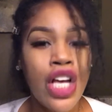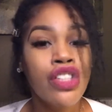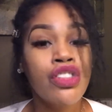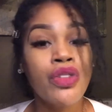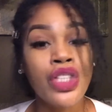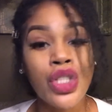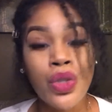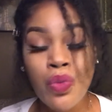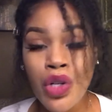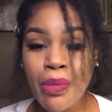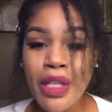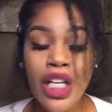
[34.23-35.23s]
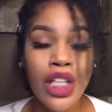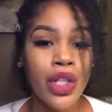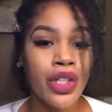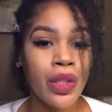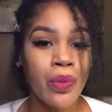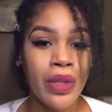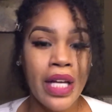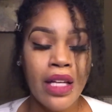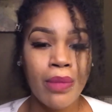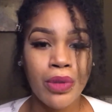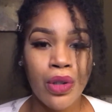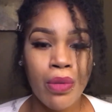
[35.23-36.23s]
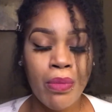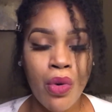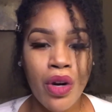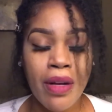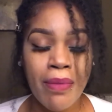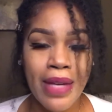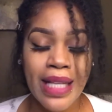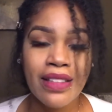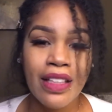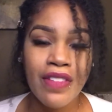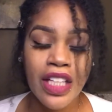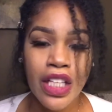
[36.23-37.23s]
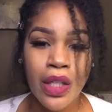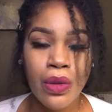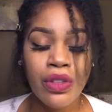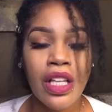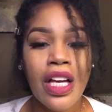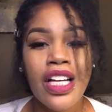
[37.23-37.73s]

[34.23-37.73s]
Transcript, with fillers: so that you will be alerted when I upload more amazing videos